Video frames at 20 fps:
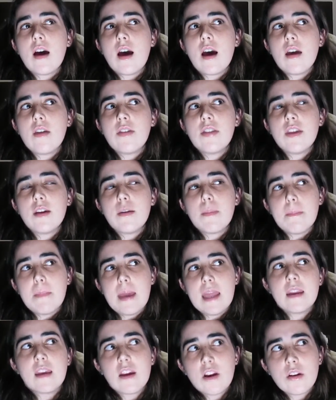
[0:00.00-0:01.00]
I think
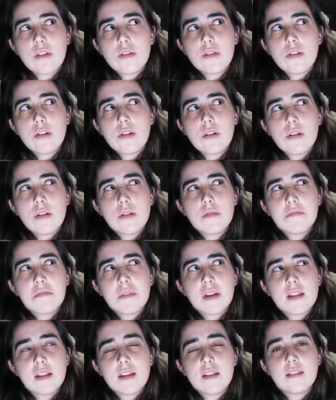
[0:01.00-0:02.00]
main character,
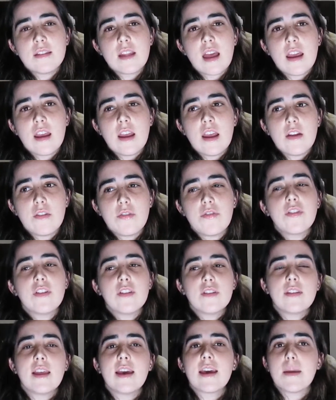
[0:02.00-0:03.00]
at least it
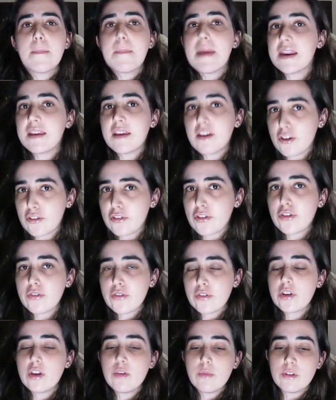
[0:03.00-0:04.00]
feels like a main character of
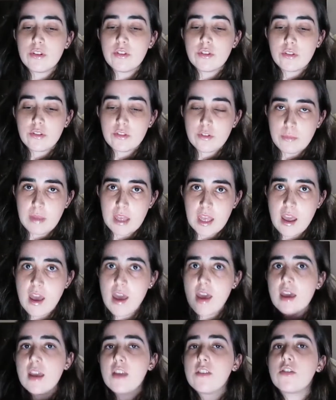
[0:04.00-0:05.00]
the humans to me,
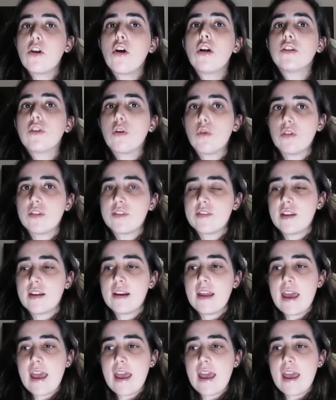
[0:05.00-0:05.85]
he's called Holston.